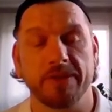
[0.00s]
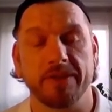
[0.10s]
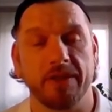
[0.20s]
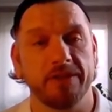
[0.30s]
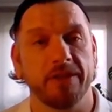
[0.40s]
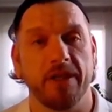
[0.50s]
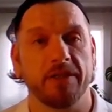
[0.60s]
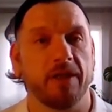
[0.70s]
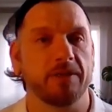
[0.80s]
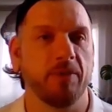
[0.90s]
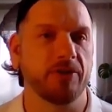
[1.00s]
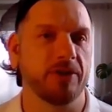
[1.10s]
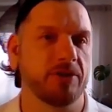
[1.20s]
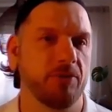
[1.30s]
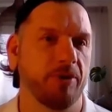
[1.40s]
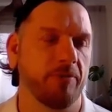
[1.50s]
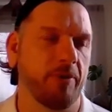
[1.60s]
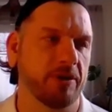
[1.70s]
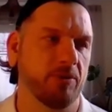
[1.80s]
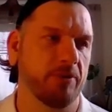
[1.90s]
Discuss it as much as humanly
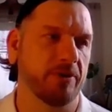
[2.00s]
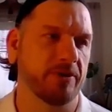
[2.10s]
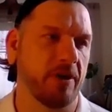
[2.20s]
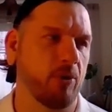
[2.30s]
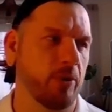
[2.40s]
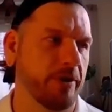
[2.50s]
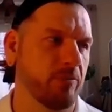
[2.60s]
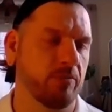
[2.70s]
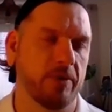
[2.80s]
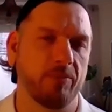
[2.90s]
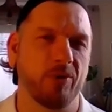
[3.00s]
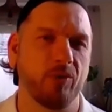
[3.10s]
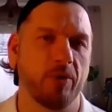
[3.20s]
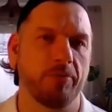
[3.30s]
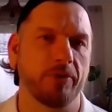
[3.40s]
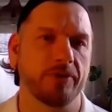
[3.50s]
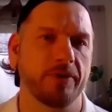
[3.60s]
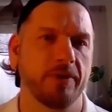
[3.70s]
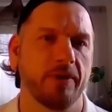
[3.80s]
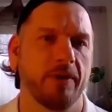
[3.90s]
possible, because I'm only one
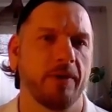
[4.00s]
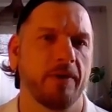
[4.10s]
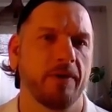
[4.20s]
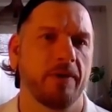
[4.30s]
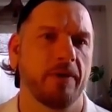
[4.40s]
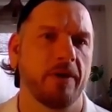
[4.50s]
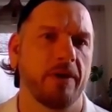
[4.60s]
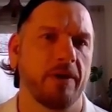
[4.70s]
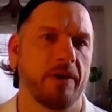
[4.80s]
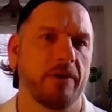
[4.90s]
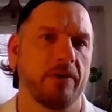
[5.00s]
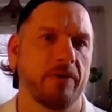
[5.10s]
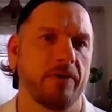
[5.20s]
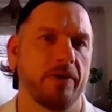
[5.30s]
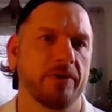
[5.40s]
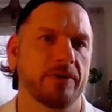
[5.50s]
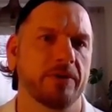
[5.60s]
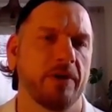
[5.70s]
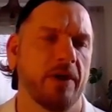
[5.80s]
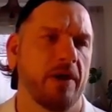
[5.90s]
person, and
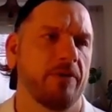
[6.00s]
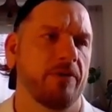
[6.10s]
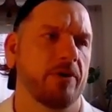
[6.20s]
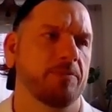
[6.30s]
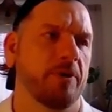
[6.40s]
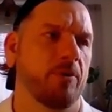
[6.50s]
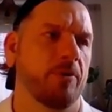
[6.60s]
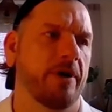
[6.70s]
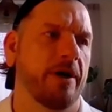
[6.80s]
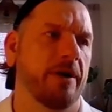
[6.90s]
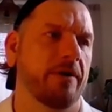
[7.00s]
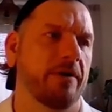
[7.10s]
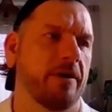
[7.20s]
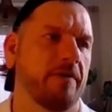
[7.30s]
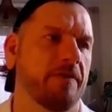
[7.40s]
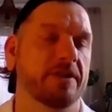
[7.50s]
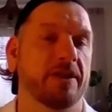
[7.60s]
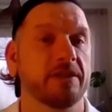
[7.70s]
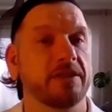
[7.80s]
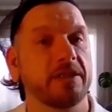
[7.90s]
there's people that have
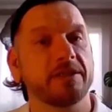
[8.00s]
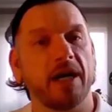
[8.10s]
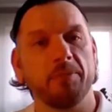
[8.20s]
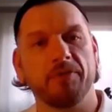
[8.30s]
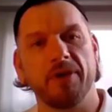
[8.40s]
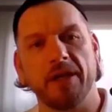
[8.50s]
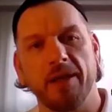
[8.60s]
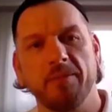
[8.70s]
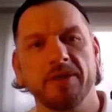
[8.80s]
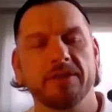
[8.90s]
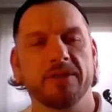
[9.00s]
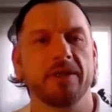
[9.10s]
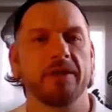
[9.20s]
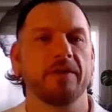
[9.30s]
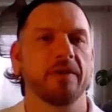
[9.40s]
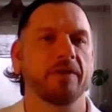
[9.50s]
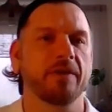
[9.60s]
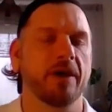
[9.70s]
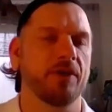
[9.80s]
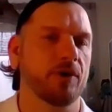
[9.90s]
discussed this type of dilemmas and
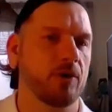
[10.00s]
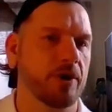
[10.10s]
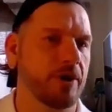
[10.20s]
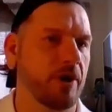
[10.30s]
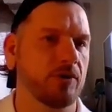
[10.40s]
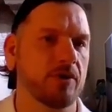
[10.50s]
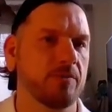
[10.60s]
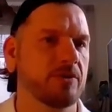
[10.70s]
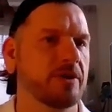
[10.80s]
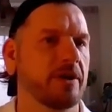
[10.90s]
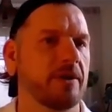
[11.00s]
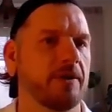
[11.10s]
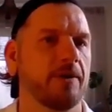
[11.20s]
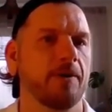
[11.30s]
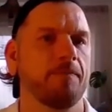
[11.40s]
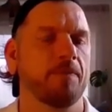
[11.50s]
the ethical conundrums and